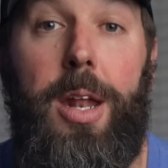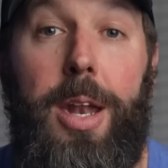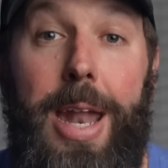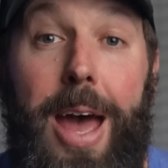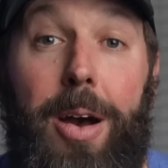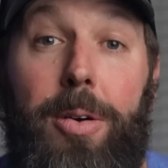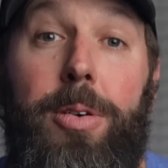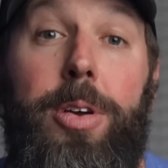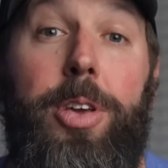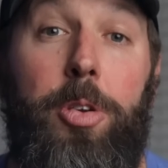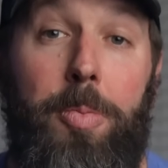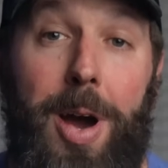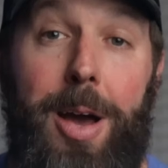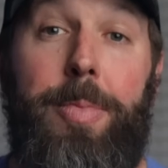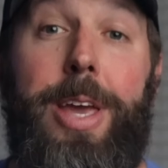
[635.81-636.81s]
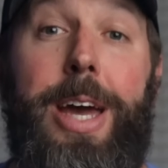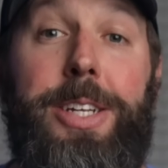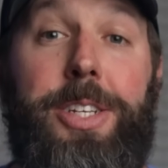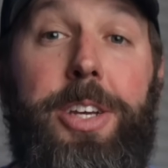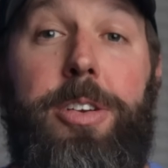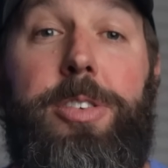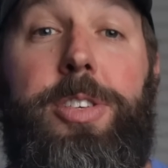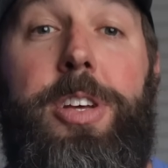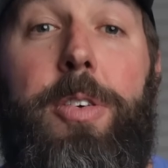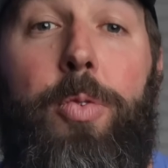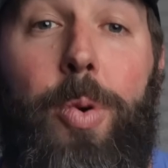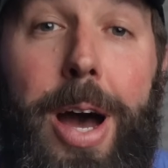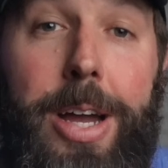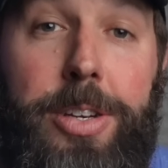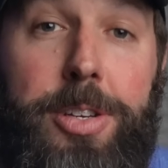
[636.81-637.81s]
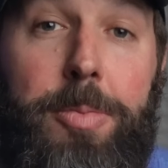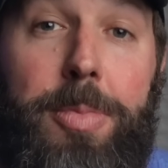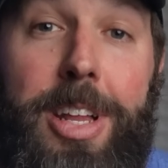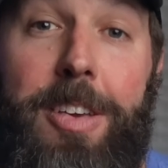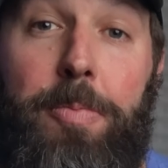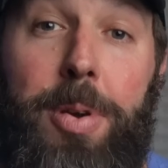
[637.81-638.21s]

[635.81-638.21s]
Now, you might be asking yourself why you should believe